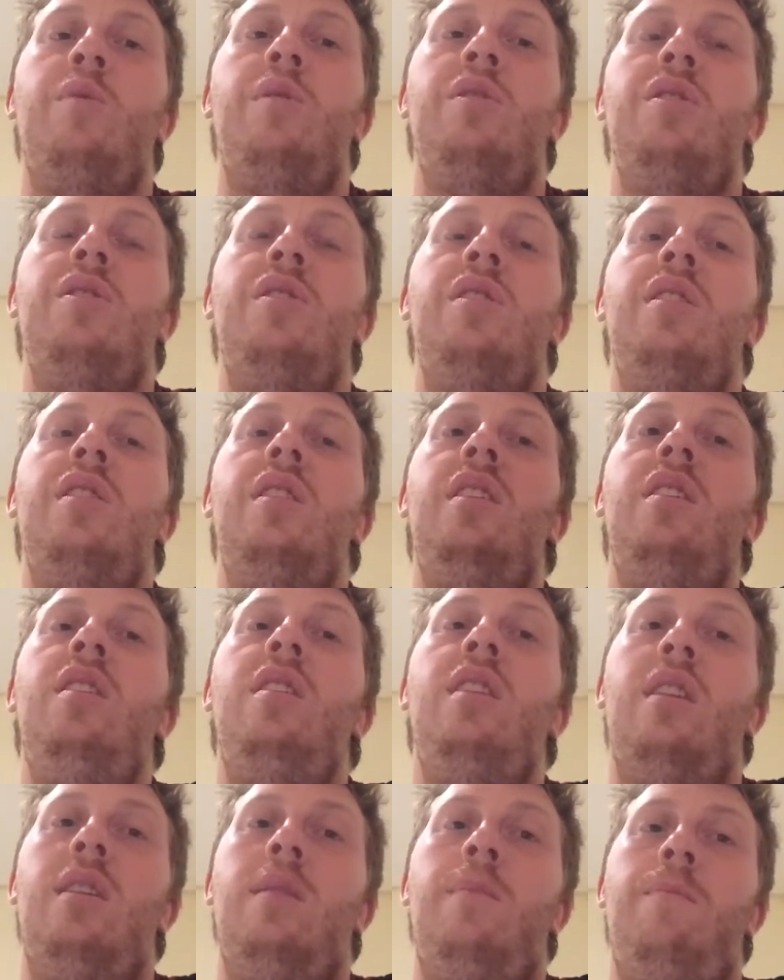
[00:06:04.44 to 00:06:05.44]
which is in
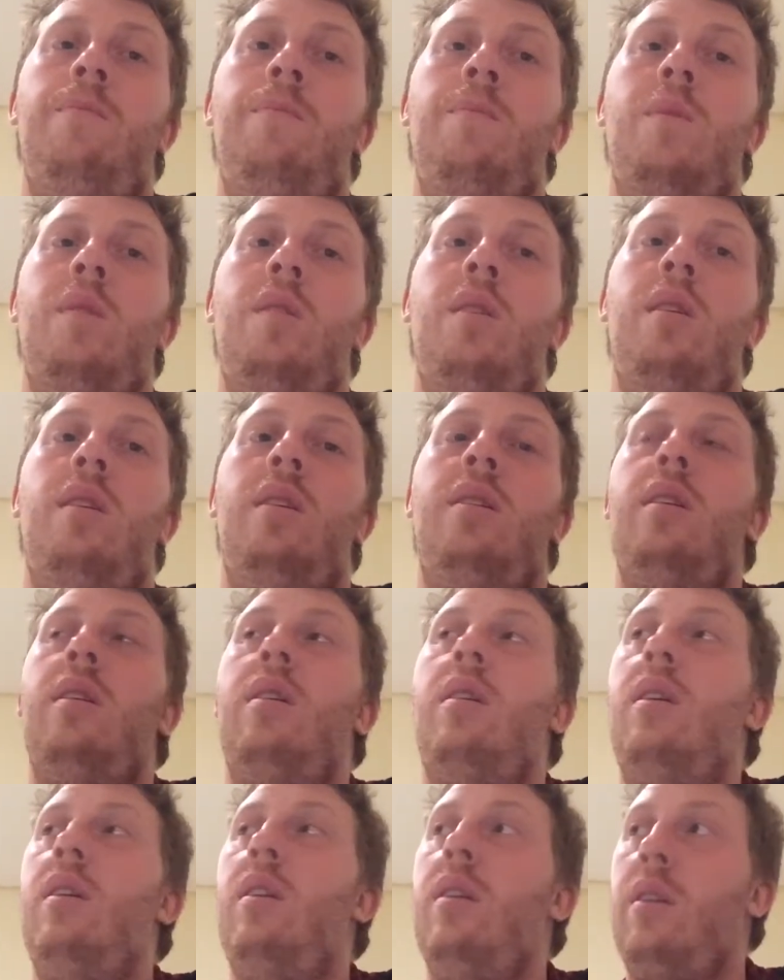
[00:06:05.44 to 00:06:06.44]
India,
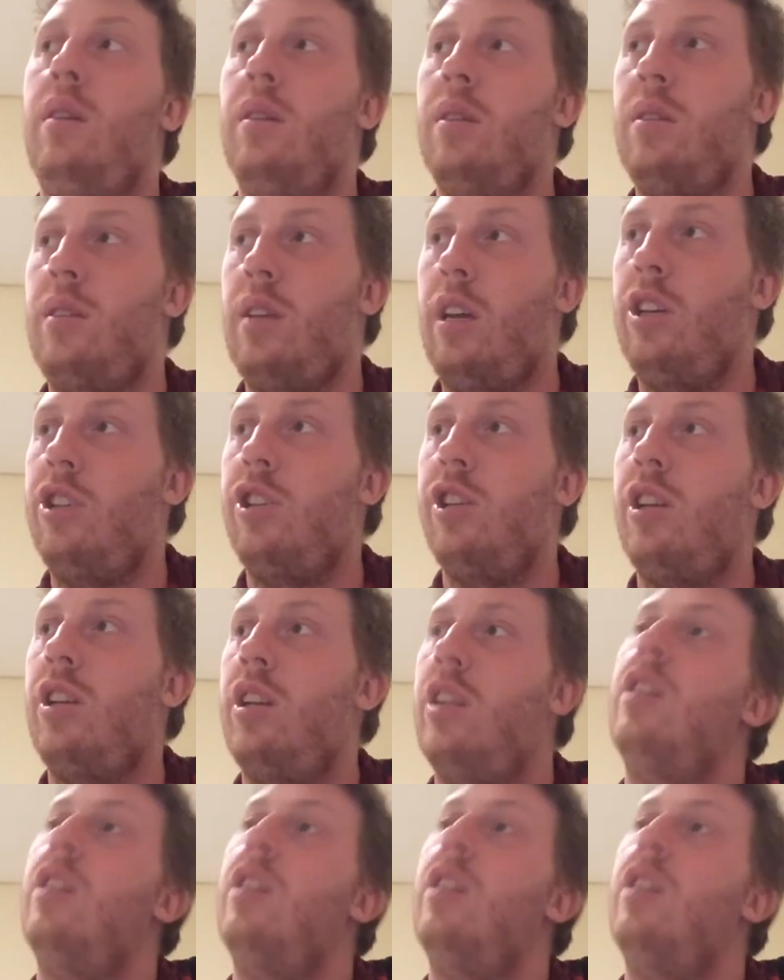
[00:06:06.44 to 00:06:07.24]
a hill station in